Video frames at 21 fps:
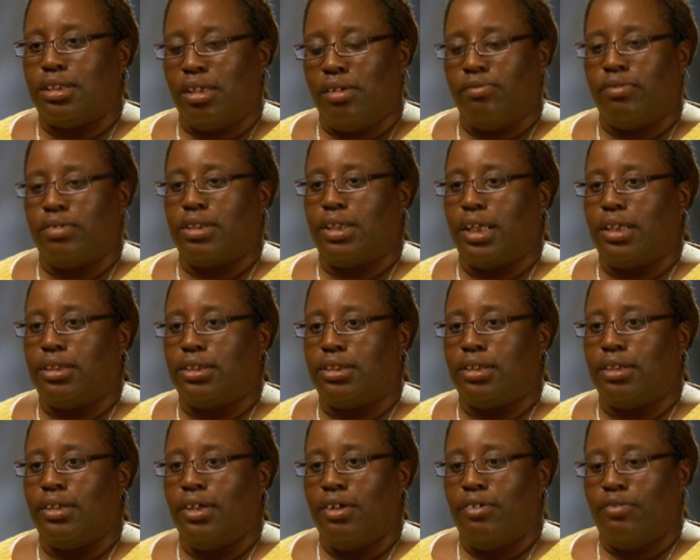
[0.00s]

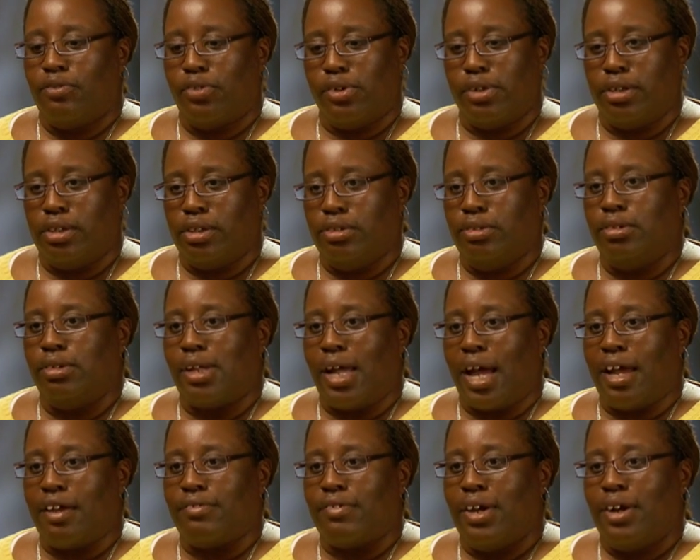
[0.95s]
invitation for a new
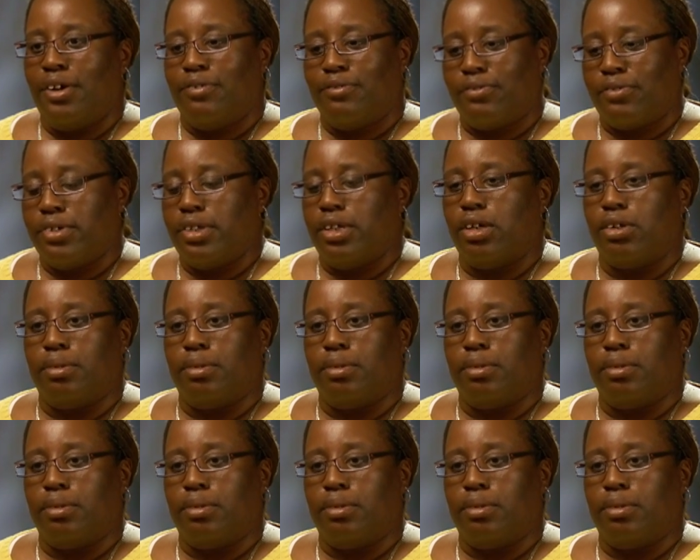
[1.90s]
life free of